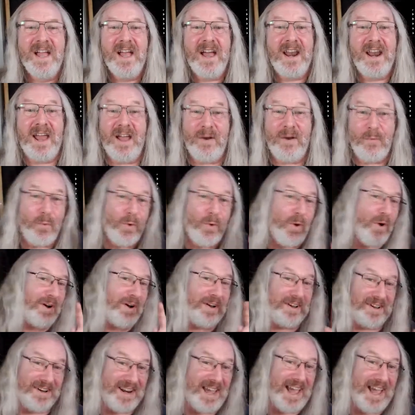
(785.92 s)
Now
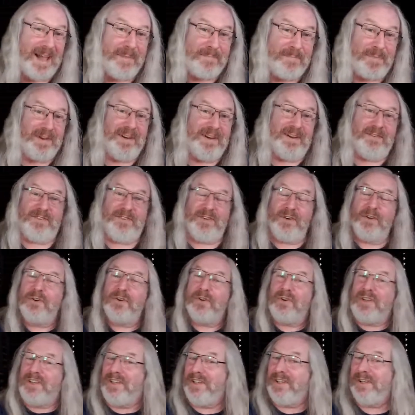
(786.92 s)
what can happen if you're
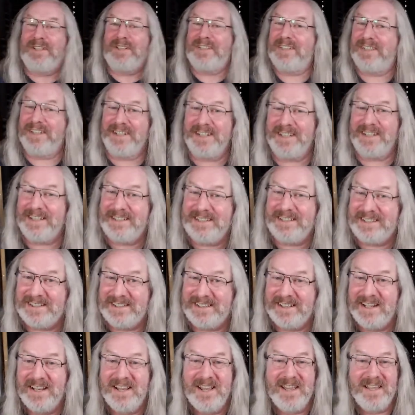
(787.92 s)
not used to
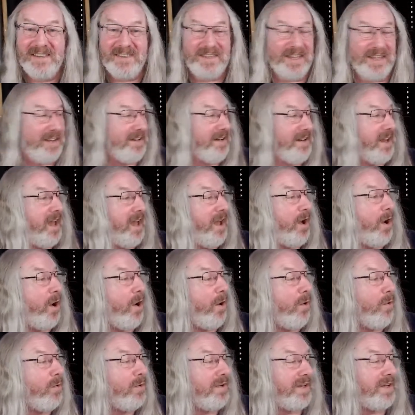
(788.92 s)
this? Then
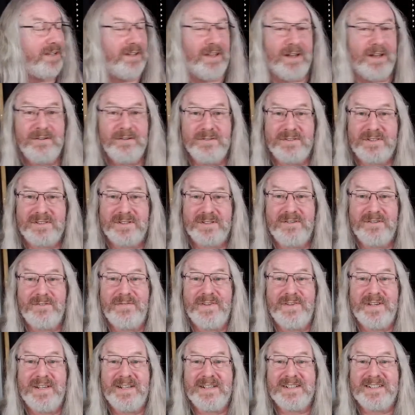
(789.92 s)
holding those 2
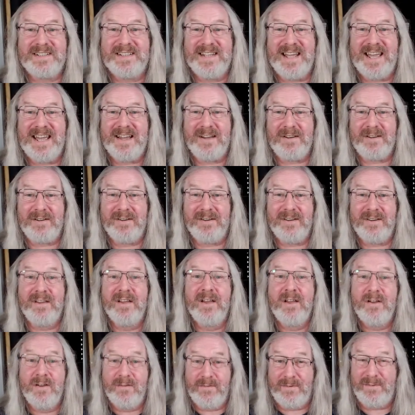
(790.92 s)
fingers down
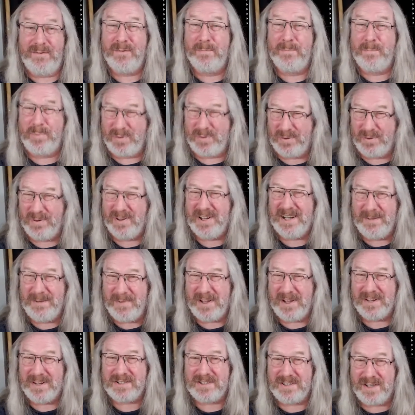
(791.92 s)
for pretty
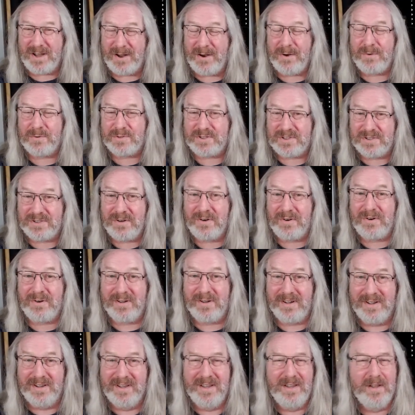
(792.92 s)
much the whole
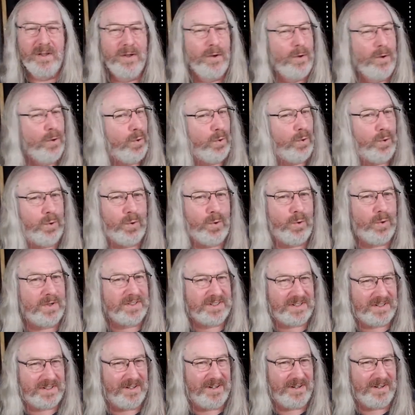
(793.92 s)
song,
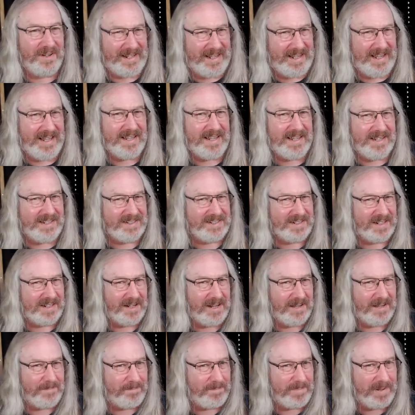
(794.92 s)
it's
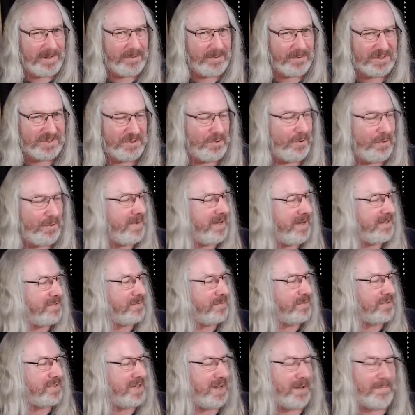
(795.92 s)
gonna build your
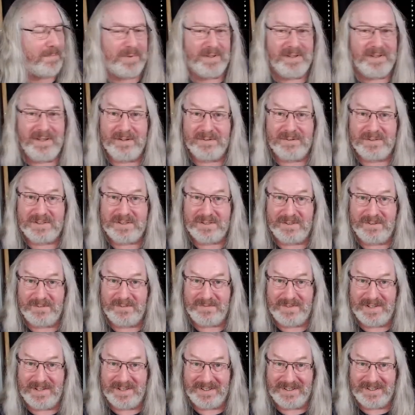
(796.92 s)
muscles up in those 2
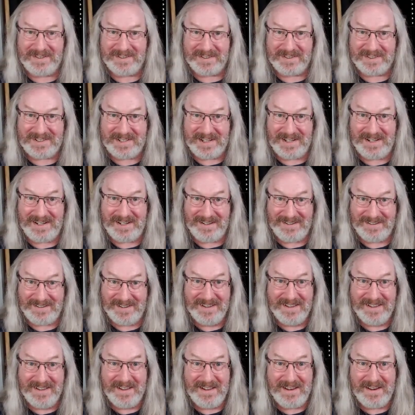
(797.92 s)
fingers, I tell you.
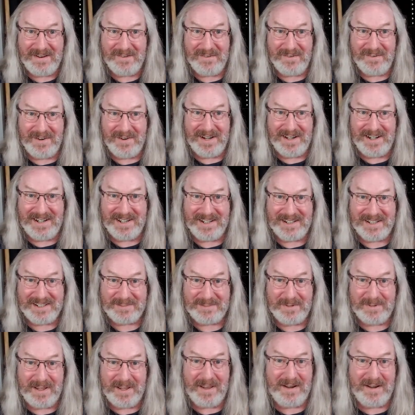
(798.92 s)
It really is.